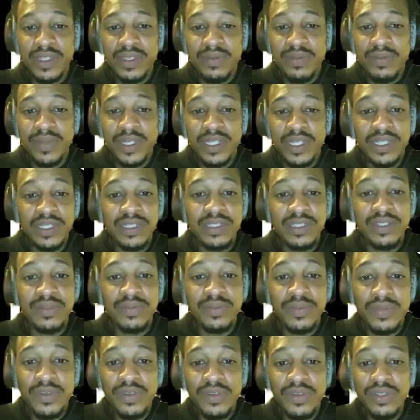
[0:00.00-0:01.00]
Because the
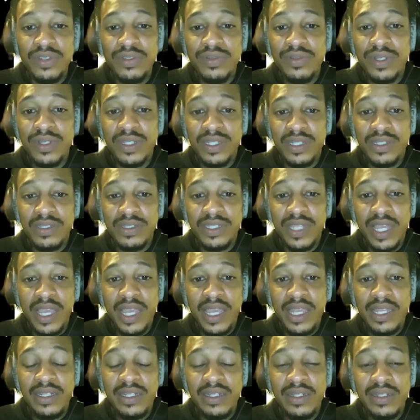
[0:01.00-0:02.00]
more you
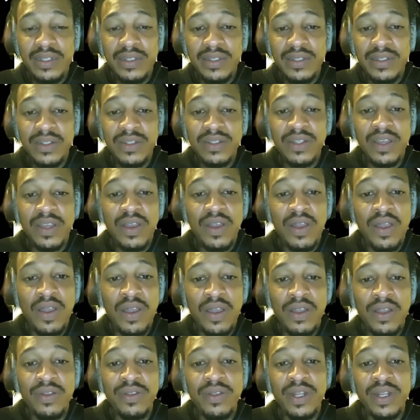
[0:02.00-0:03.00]
understand, the
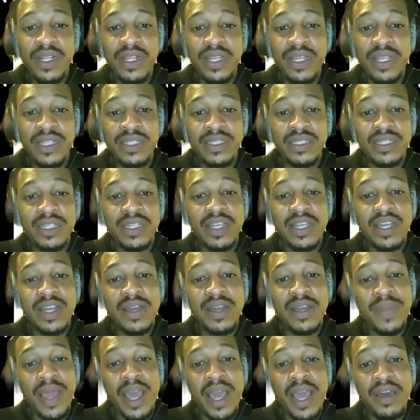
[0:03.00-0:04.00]
harder it is to
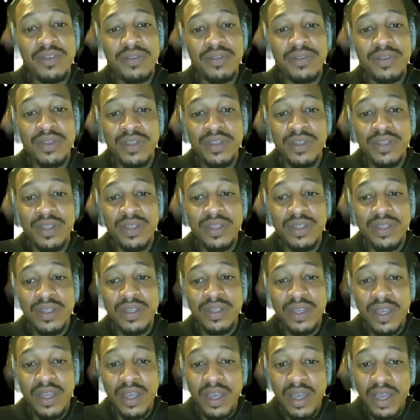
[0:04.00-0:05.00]
come out
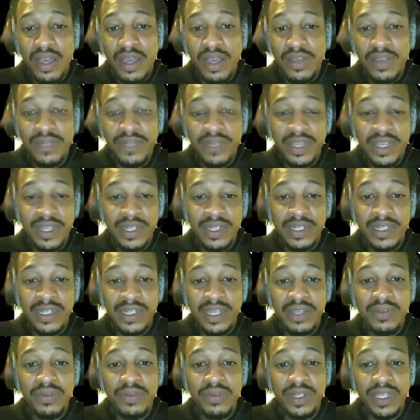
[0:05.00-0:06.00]
of an
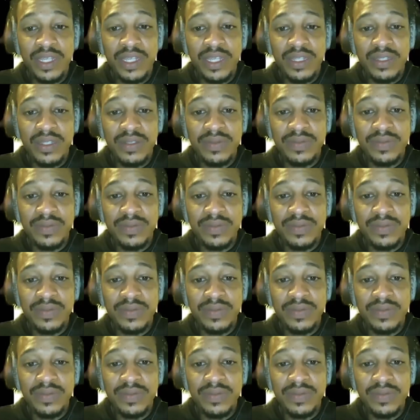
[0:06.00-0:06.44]
iniquity.